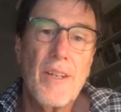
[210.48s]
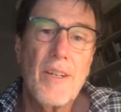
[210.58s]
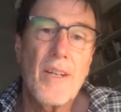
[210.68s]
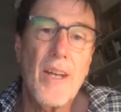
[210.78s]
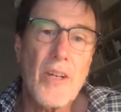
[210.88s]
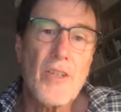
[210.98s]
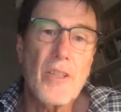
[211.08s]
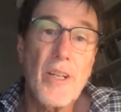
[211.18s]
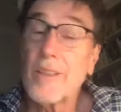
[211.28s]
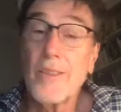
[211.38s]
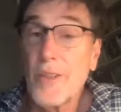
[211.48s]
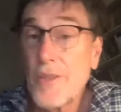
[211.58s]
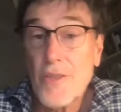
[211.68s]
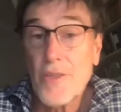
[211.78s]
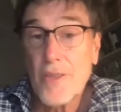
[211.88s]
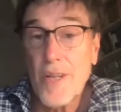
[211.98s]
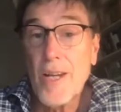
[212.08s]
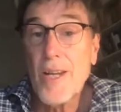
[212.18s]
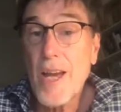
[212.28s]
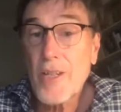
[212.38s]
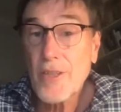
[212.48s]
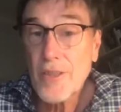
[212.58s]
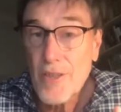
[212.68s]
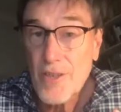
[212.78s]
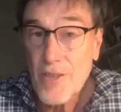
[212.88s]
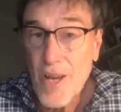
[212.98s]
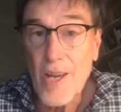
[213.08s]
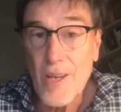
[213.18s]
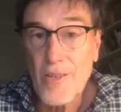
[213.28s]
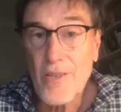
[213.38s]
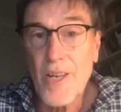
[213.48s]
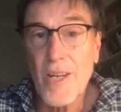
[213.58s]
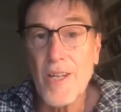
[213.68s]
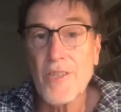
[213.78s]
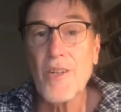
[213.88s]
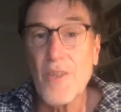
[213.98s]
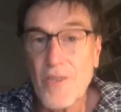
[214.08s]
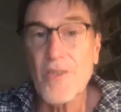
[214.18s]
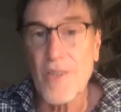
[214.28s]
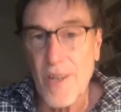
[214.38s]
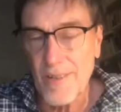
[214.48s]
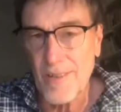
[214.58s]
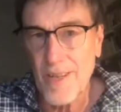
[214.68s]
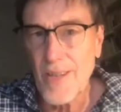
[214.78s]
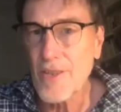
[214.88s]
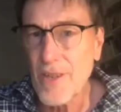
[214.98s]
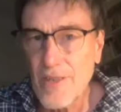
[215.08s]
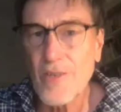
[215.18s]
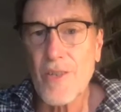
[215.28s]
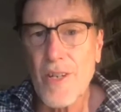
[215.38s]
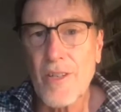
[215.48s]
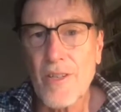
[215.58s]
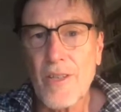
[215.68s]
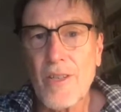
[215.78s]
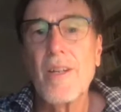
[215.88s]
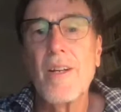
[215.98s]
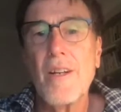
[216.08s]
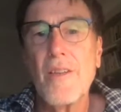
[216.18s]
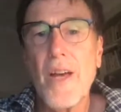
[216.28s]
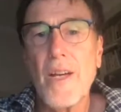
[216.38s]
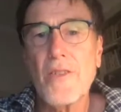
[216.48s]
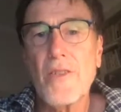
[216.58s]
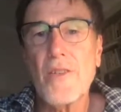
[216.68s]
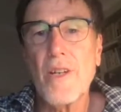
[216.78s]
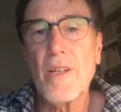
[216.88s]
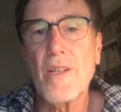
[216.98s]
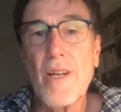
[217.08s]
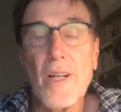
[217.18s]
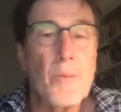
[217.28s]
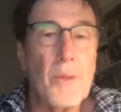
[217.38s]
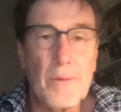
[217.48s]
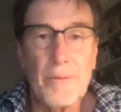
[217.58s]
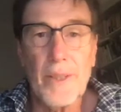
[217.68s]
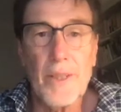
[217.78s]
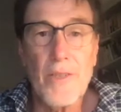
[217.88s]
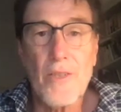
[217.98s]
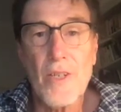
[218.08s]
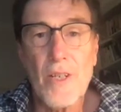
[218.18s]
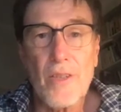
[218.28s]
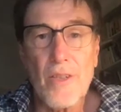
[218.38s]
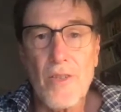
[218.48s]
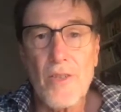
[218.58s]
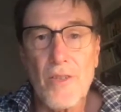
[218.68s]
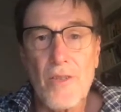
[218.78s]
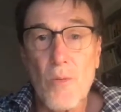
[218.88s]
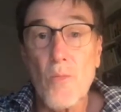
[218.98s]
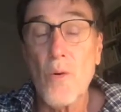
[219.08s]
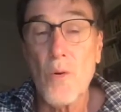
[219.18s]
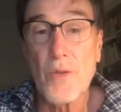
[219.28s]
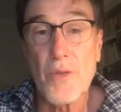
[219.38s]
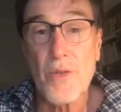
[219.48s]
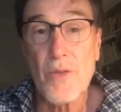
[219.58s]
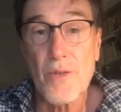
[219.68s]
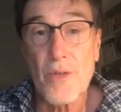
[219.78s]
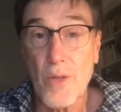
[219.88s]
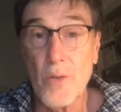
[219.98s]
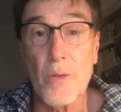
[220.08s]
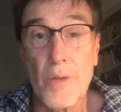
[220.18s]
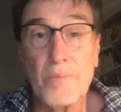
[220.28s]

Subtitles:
He actually acknowledges it. And he actually says that it's an instinct. It's an instinct that's noble, an instinct that's towards the good.